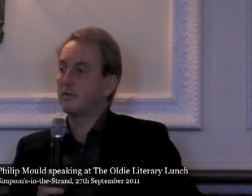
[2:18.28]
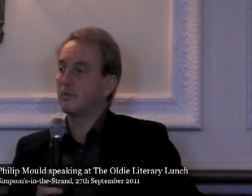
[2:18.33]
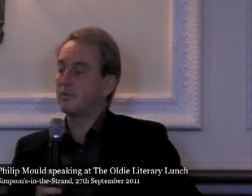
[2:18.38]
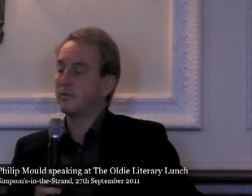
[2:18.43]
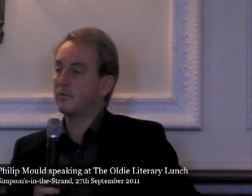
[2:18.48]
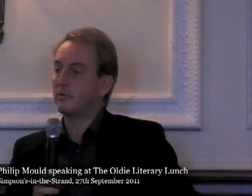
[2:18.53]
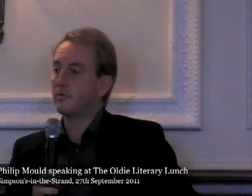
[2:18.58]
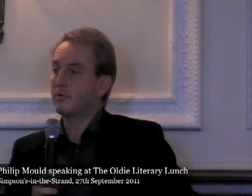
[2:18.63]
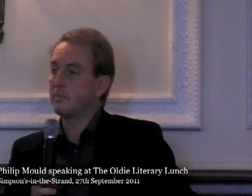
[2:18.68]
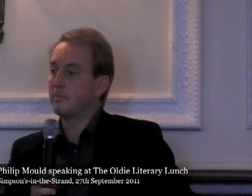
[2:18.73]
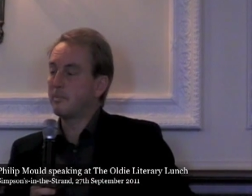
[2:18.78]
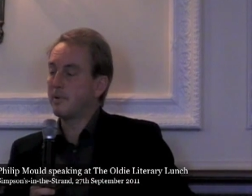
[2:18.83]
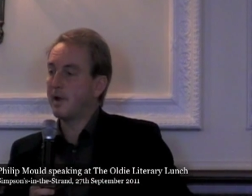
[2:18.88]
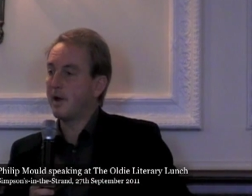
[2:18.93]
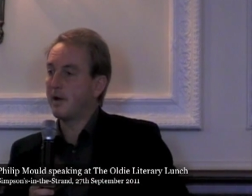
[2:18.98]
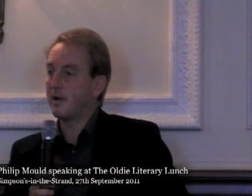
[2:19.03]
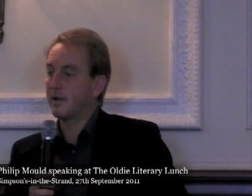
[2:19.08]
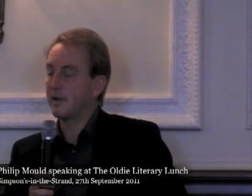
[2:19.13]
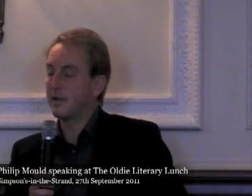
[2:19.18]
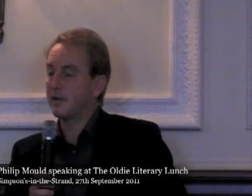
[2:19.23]
to which you're
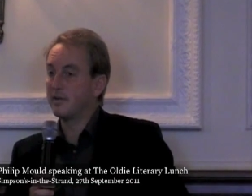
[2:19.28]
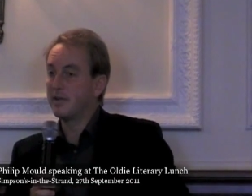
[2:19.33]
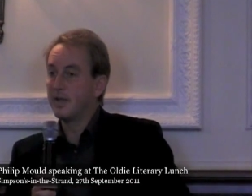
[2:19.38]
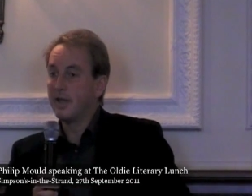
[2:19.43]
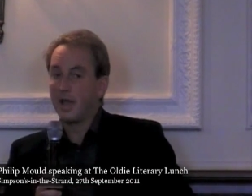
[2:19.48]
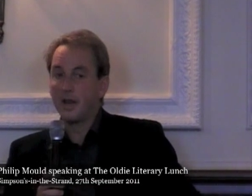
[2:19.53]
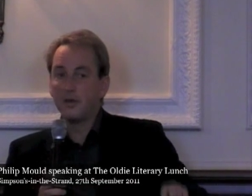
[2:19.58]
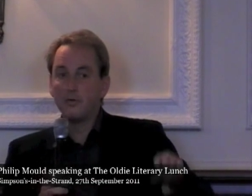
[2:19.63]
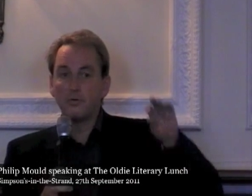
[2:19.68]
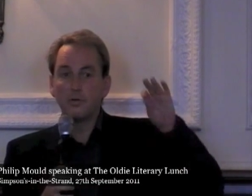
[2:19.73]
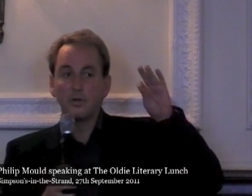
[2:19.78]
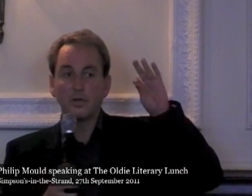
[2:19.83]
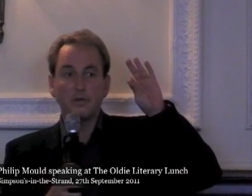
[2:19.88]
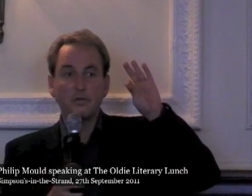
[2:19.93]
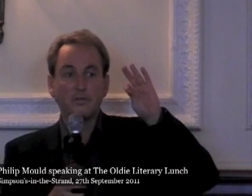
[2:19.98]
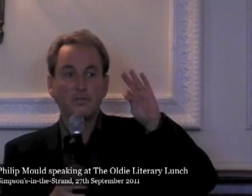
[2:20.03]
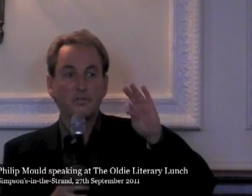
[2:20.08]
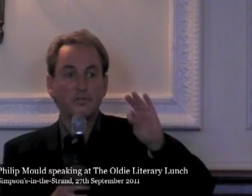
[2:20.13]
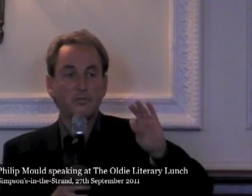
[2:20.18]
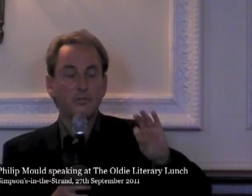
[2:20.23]
comparing it, and you can go
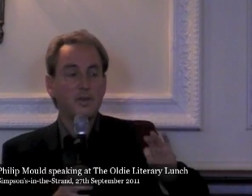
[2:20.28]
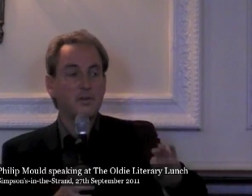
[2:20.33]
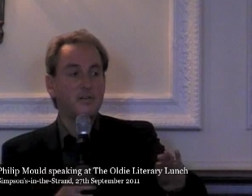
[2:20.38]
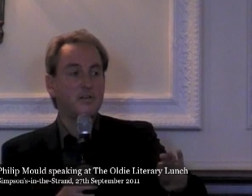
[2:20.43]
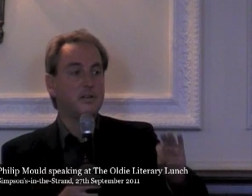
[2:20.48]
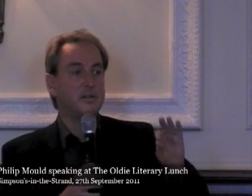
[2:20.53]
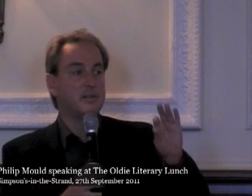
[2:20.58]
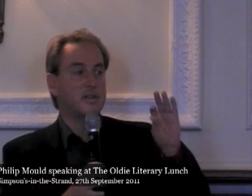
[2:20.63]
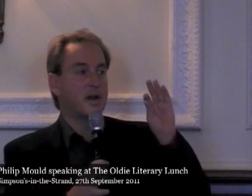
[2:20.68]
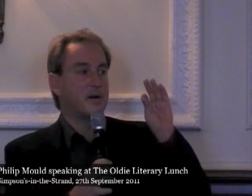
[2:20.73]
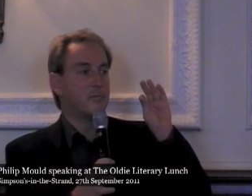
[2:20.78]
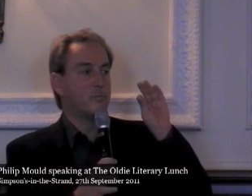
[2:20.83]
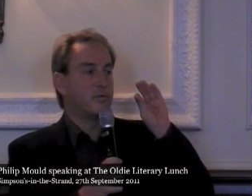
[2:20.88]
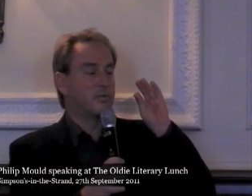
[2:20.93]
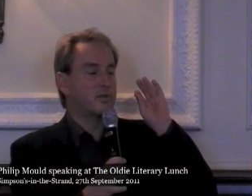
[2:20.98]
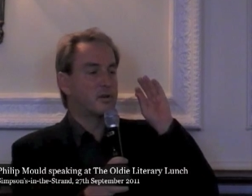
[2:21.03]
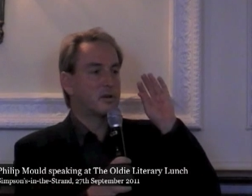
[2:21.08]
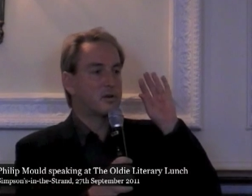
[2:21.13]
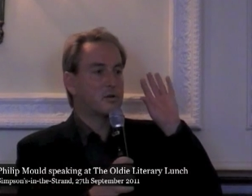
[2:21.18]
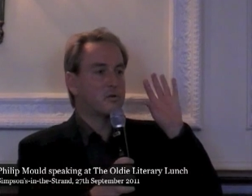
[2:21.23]
straight in there
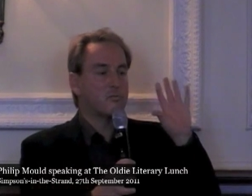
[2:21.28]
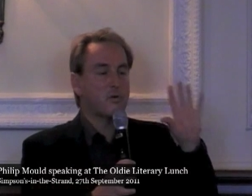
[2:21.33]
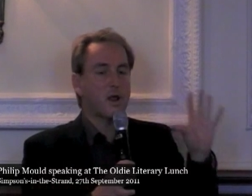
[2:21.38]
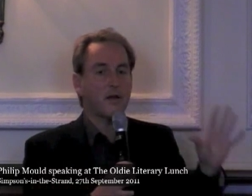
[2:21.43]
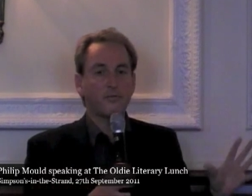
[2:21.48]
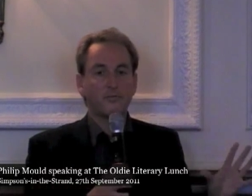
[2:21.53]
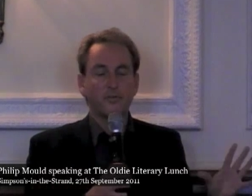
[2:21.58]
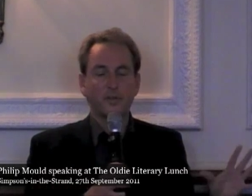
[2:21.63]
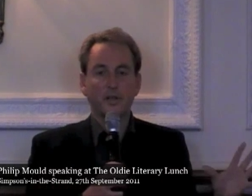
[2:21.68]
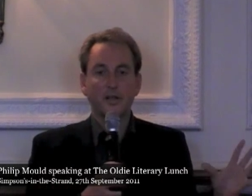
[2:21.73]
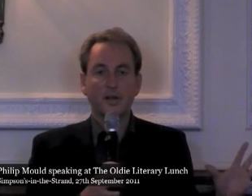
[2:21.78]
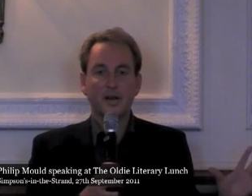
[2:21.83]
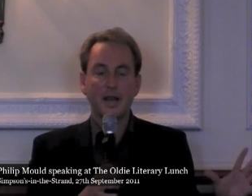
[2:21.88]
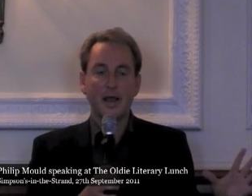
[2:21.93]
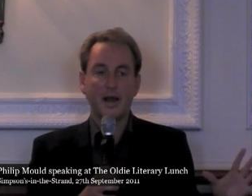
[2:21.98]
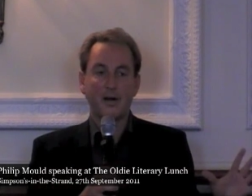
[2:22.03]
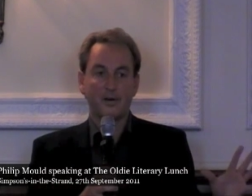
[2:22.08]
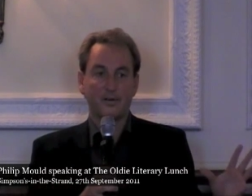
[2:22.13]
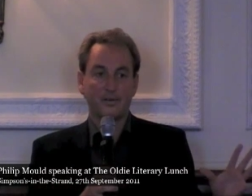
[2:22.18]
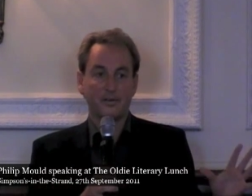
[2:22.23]
with graphic
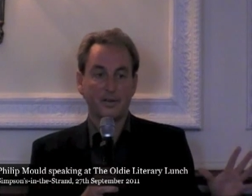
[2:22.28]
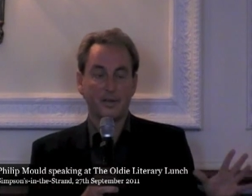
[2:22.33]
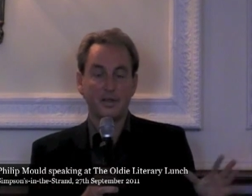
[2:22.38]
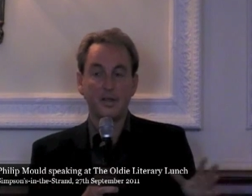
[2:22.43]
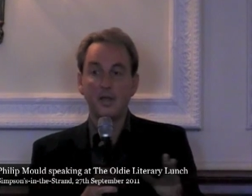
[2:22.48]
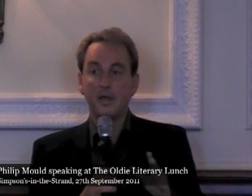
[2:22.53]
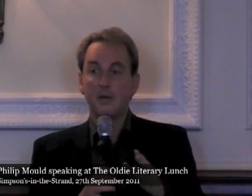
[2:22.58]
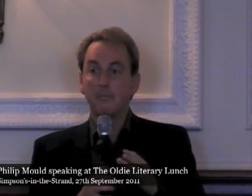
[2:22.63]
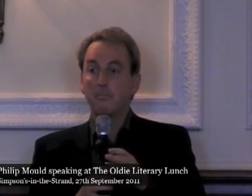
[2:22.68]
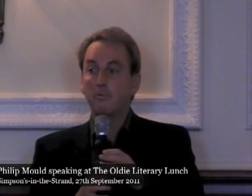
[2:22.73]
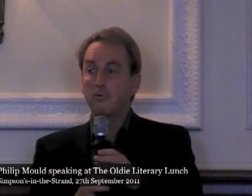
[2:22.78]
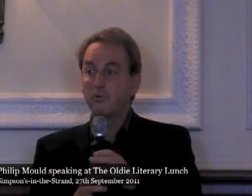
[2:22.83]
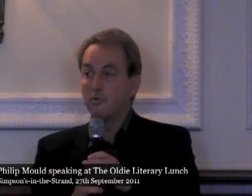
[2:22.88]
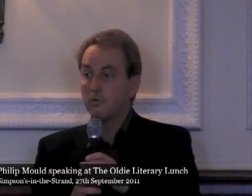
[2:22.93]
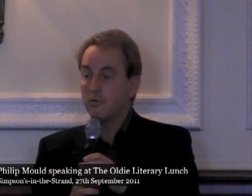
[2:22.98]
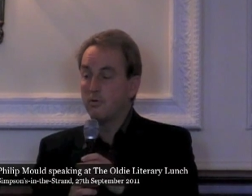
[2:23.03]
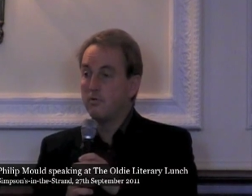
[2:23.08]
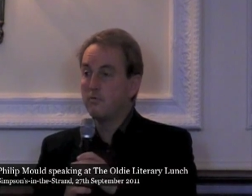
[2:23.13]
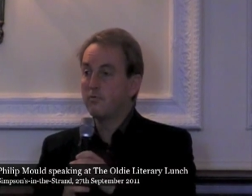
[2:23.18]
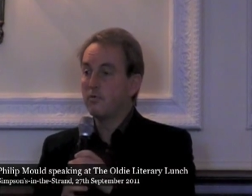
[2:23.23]
clarity,
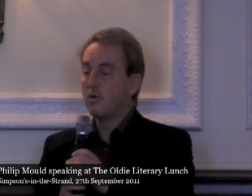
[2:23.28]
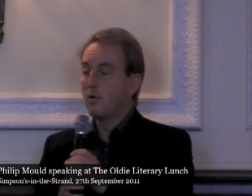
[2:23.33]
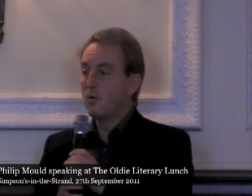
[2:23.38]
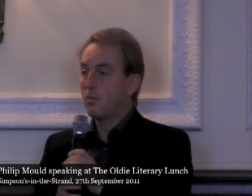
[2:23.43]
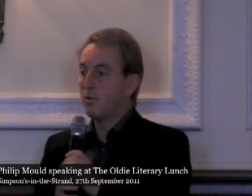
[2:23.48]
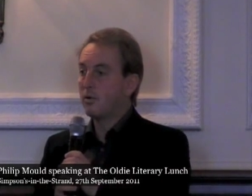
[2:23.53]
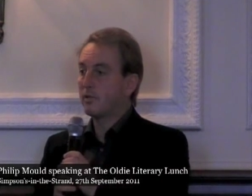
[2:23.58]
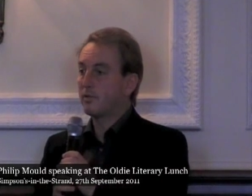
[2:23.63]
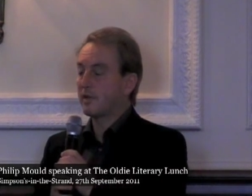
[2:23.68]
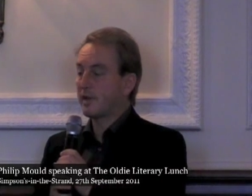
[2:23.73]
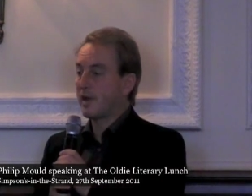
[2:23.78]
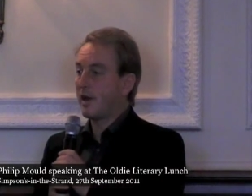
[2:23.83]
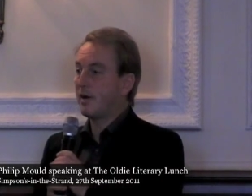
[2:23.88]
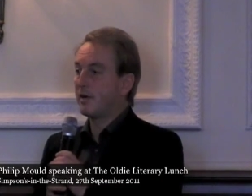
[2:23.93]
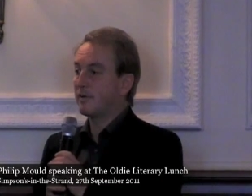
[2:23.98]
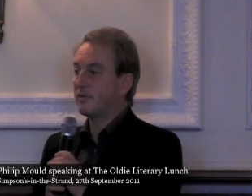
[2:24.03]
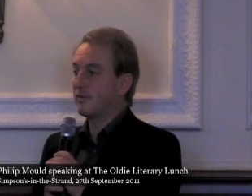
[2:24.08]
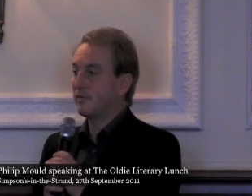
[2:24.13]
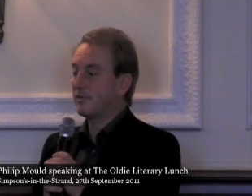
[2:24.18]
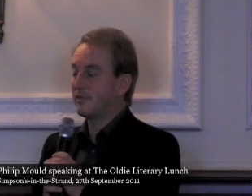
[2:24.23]
prove what the
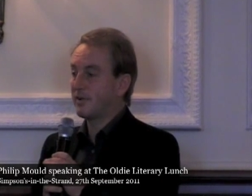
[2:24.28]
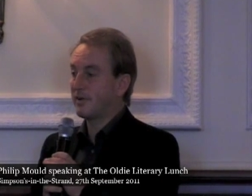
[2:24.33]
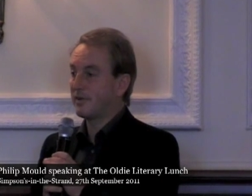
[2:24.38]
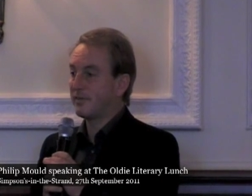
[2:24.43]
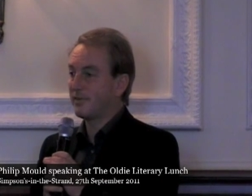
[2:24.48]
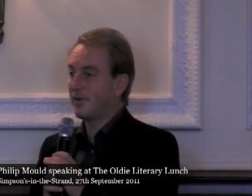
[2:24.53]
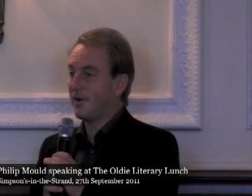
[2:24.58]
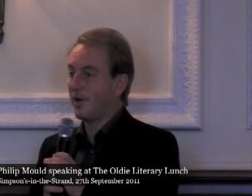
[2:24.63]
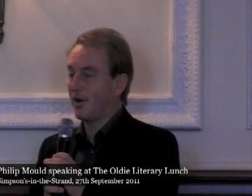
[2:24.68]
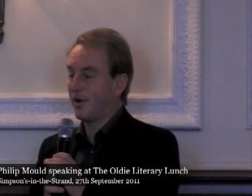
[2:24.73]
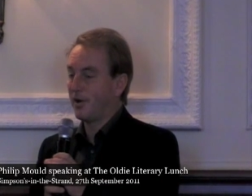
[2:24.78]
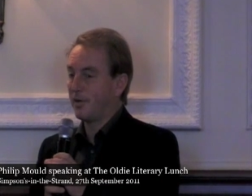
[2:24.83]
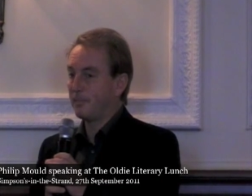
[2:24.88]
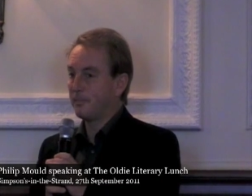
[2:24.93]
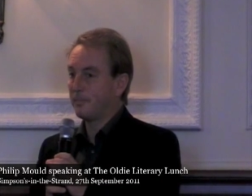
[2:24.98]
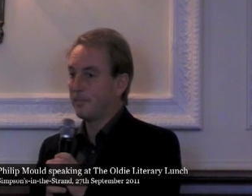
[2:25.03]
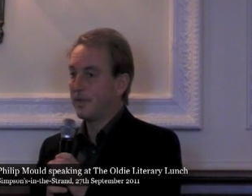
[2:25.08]
characteristics are.